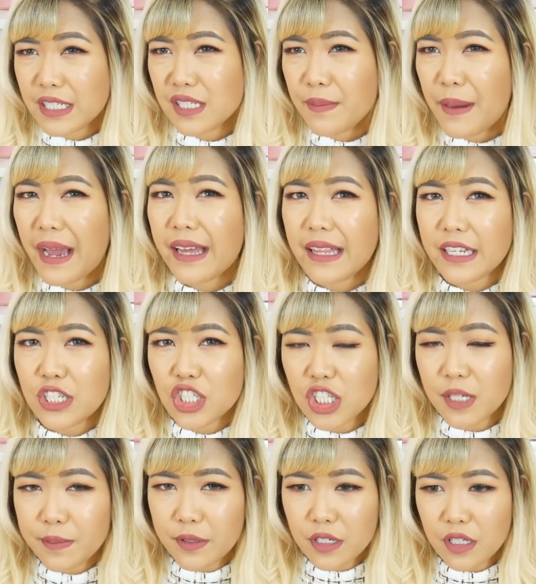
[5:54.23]
to buy like
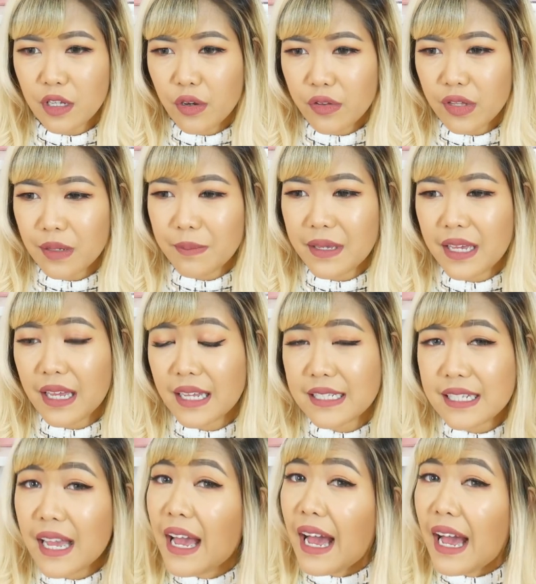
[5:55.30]
cheaper clothing because